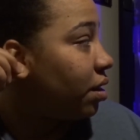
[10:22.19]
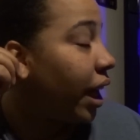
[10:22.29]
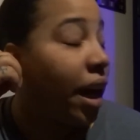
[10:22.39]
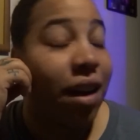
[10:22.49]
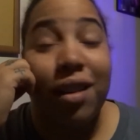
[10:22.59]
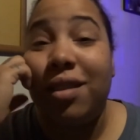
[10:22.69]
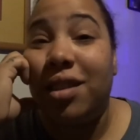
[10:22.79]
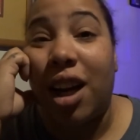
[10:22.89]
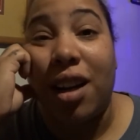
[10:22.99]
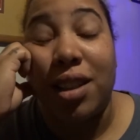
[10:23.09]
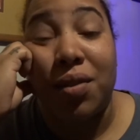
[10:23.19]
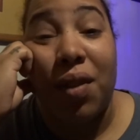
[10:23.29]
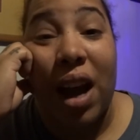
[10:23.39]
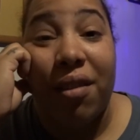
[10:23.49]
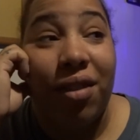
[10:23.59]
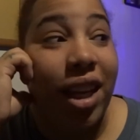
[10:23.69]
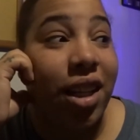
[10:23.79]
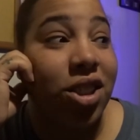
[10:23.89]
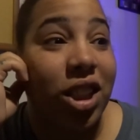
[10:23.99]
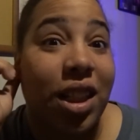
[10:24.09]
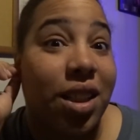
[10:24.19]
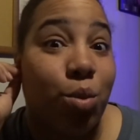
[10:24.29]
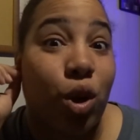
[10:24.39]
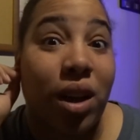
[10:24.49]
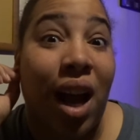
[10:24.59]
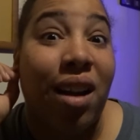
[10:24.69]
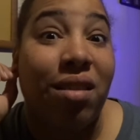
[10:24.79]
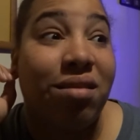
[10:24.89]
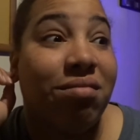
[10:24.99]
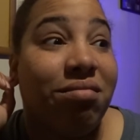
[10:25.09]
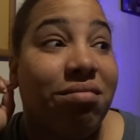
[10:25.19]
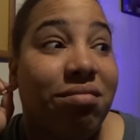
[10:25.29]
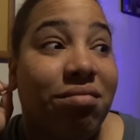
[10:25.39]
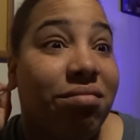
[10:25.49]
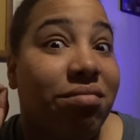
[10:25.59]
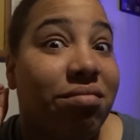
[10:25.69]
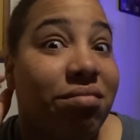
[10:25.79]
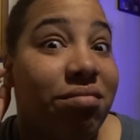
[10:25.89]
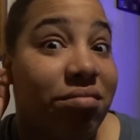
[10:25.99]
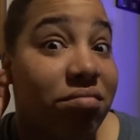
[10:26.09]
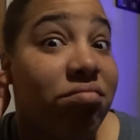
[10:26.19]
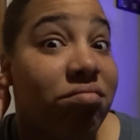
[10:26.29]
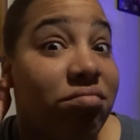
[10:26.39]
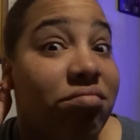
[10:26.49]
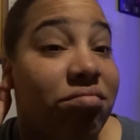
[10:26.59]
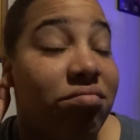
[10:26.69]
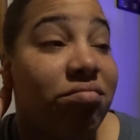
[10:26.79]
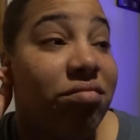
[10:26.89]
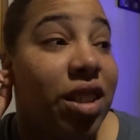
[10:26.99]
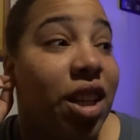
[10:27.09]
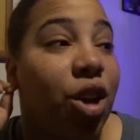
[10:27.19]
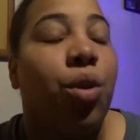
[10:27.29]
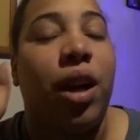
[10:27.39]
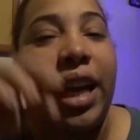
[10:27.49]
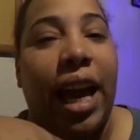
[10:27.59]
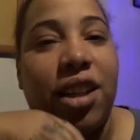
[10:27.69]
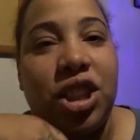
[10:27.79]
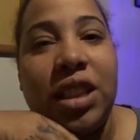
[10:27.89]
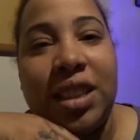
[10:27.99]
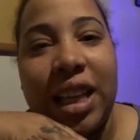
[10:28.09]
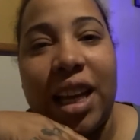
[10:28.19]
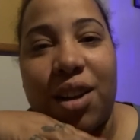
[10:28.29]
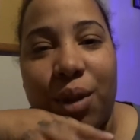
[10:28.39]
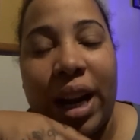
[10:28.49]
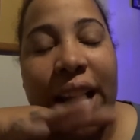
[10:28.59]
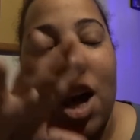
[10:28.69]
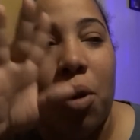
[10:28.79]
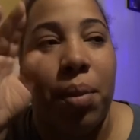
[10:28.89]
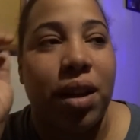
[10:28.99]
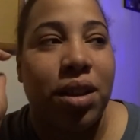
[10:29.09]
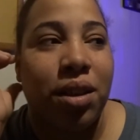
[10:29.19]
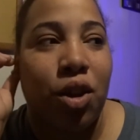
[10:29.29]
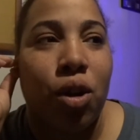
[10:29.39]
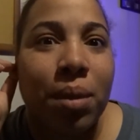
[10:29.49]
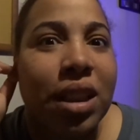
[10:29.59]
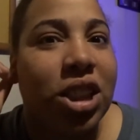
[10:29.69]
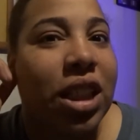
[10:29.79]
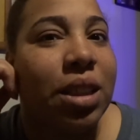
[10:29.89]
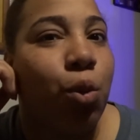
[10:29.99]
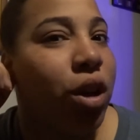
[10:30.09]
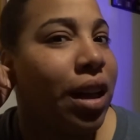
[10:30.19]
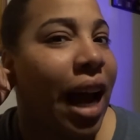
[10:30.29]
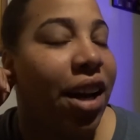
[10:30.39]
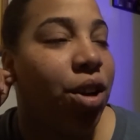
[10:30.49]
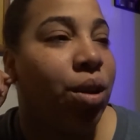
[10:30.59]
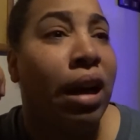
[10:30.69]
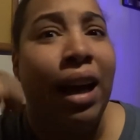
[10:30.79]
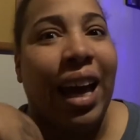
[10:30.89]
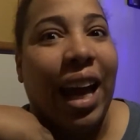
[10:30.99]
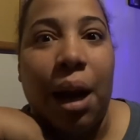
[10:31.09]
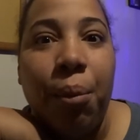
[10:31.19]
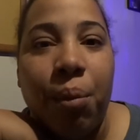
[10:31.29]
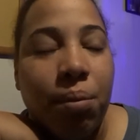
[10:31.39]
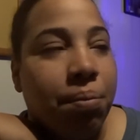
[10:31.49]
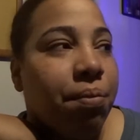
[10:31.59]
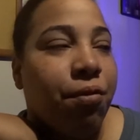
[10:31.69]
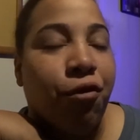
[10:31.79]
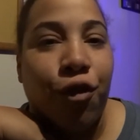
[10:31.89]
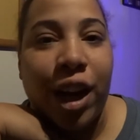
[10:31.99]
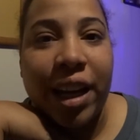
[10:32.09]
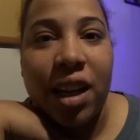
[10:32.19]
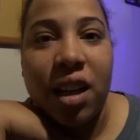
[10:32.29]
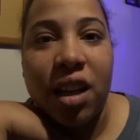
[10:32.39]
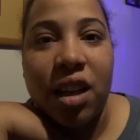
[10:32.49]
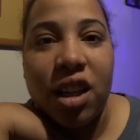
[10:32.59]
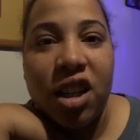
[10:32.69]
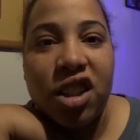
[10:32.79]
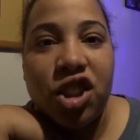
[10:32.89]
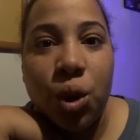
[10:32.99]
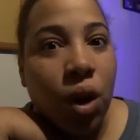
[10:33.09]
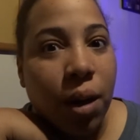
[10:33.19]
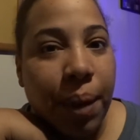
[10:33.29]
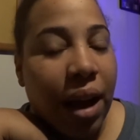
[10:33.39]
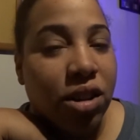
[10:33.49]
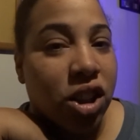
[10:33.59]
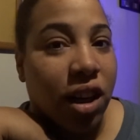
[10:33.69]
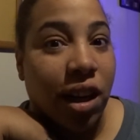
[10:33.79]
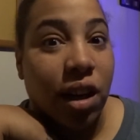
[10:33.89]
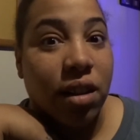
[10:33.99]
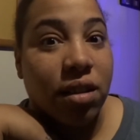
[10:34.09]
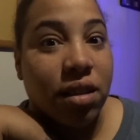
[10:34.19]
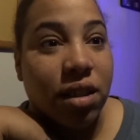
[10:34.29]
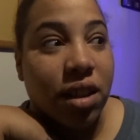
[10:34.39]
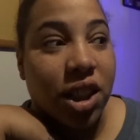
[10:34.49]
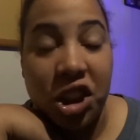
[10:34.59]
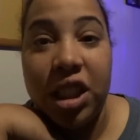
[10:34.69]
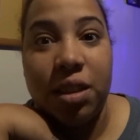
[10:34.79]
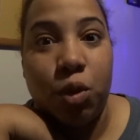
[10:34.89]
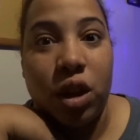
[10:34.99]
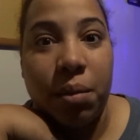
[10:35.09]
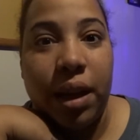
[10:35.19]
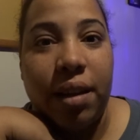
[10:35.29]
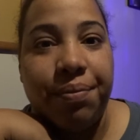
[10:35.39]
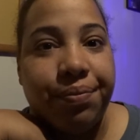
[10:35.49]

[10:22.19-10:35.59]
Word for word: a lot. Yeah. Tara's 5 feet and she eats more than I do. Well, not right now. Right, yeah, she's sick right now, but normally she eats more than I do, and I'm freaking 200 pounds on her and she eats more than me.